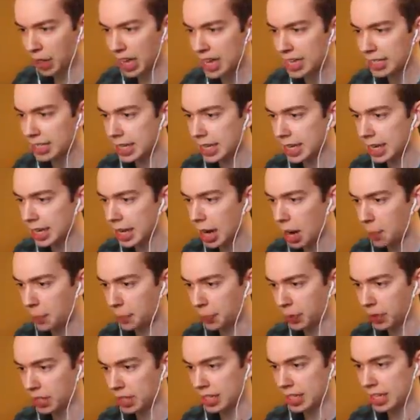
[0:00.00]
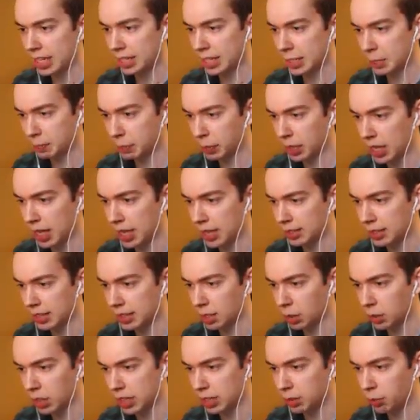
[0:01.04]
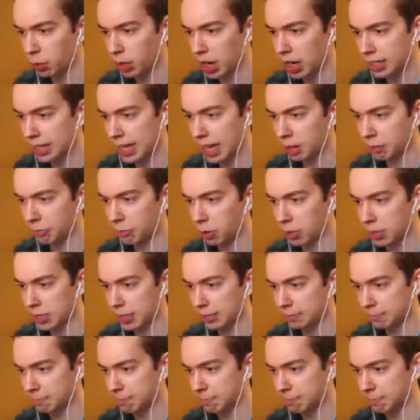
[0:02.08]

blazing it up in this place. It's only, we're not in California.